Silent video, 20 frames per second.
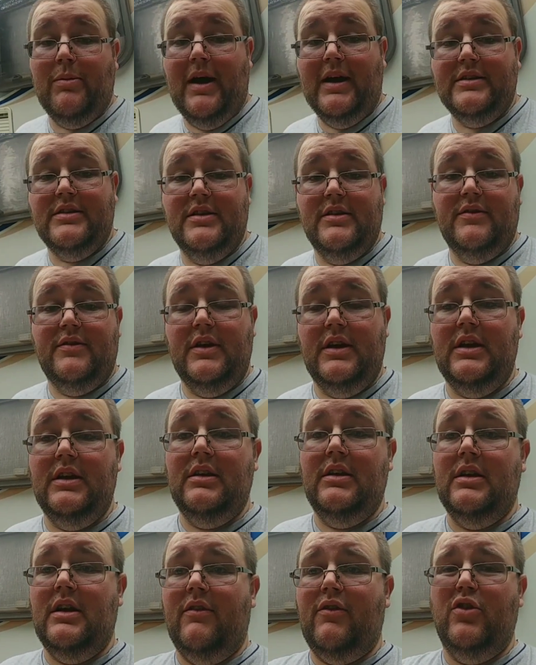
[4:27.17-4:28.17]
back to the
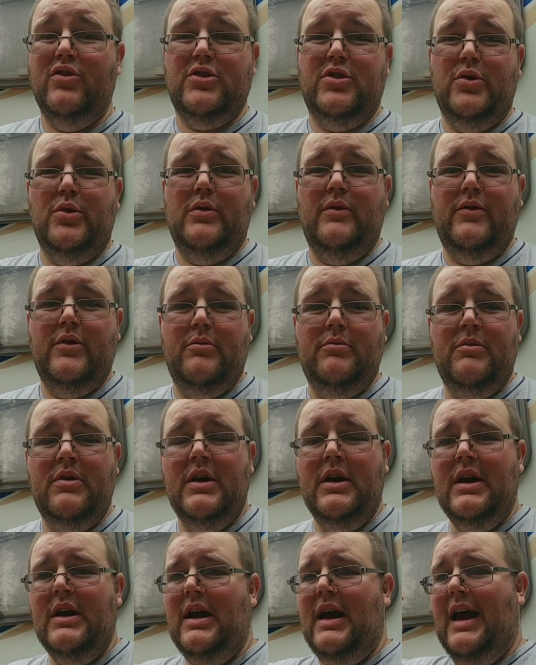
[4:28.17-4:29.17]
thing. I've got two of them,
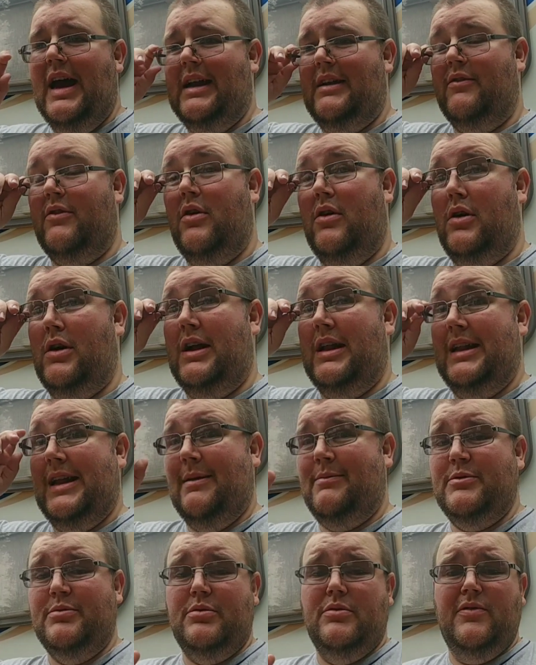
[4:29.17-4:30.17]
and I've got a
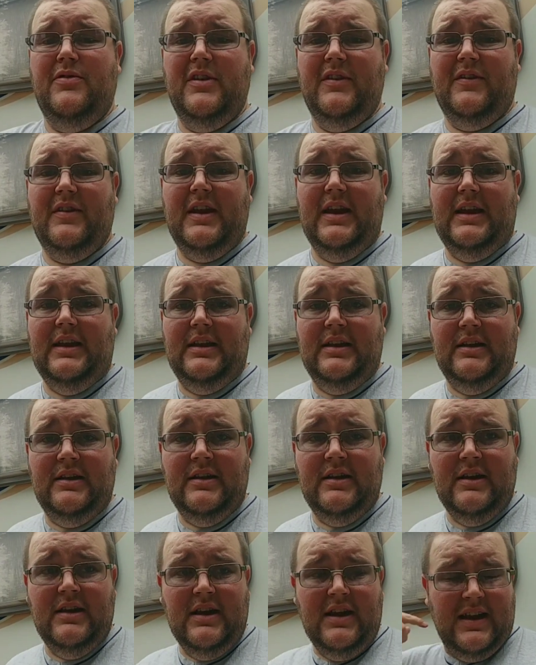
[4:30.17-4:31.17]
collapsible
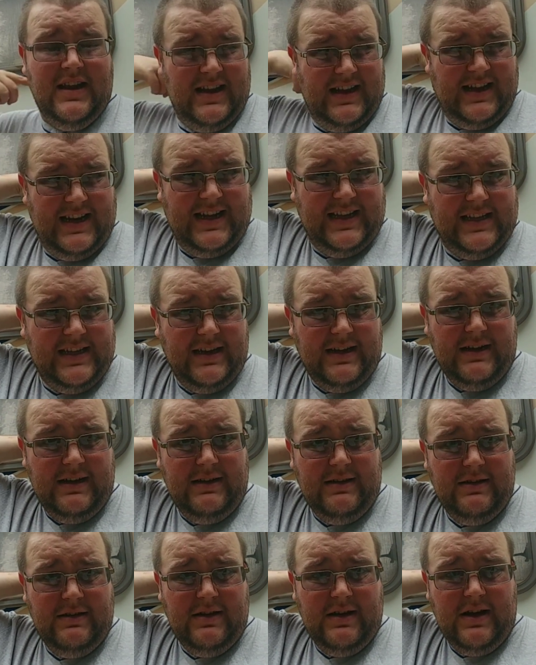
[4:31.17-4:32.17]
15-litre